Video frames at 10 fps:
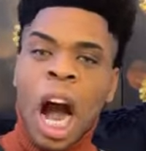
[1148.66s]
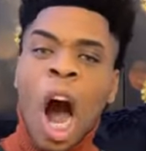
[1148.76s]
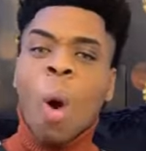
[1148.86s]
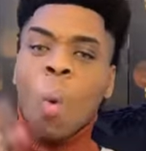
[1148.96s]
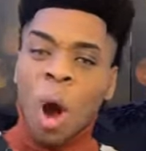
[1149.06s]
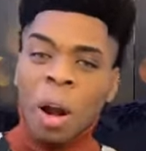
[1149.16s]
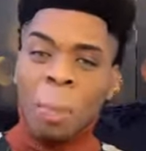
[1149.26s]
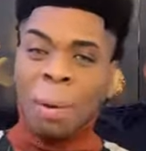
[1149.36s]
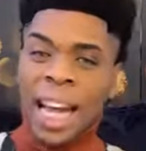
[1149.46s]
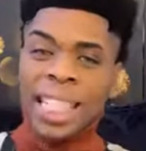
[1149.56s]
Her
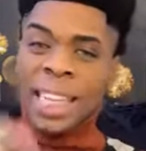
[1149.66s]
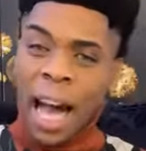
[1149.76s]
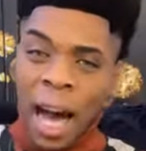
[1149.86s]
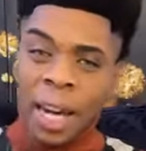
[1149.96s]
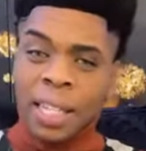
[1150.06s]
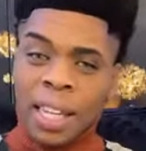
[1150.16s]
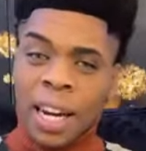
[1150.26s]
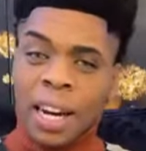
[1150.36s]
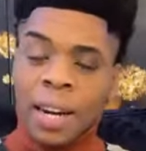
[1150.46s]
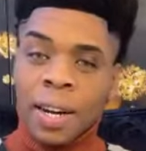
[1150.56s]
workplace honors
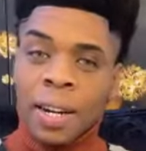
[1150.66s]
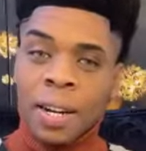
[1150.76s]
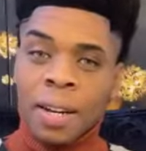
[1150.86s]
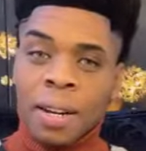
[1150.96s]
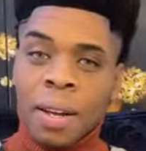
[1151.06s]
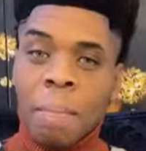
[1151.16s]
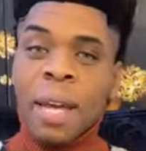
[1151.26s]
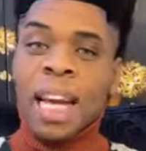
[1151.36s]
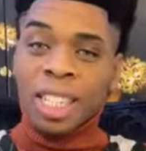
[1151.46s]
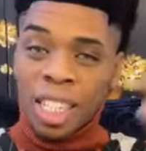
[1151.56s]
her
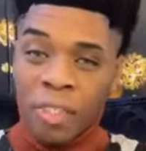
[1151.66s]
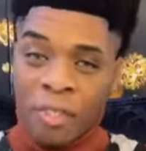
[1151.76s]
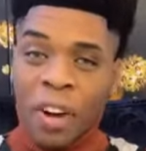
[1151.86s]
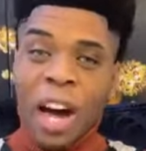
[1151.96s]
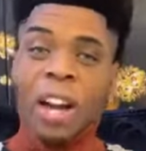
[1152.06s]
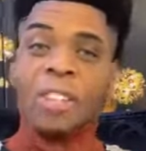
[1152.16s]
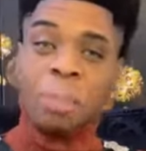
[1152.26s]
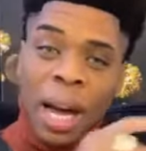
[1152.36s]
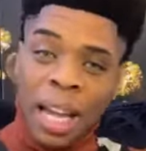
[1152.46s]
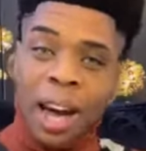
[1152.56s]
because she
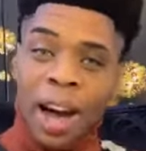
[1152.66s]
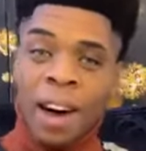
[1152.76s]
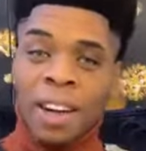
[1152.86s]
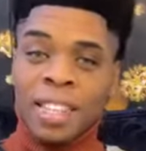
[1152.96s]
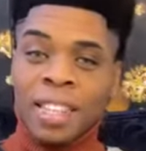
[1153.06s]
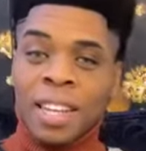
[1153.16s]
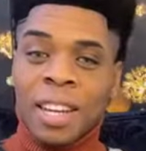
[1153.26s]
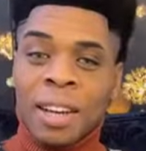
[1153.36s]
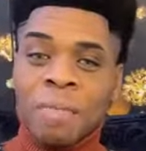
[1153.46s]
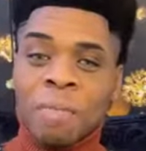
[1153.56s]
follows my laws
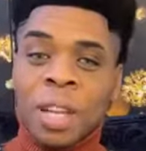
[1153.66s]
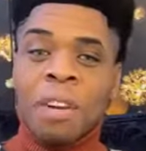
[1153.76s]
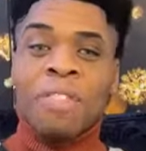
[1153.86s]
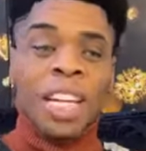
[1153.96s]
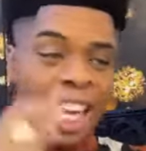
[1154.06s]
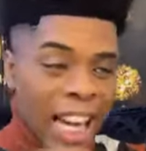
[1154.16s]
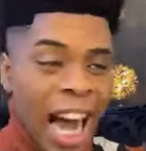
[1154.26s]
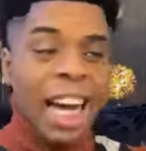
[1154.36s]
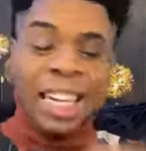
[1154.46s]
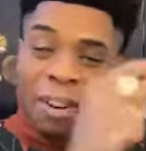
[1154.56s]
for the
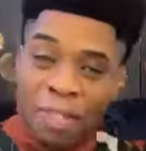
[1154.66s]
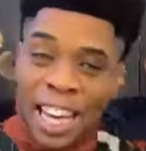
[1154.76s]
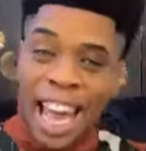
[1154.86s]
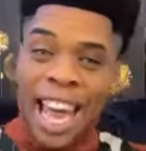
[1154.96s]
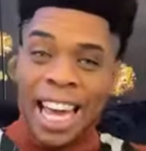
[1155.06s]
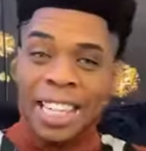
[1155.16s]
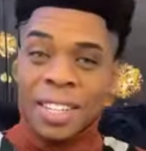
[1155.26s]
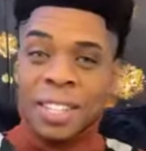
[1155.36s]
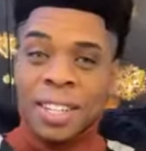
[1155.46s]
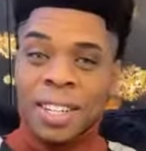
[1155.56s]
conduct for cash.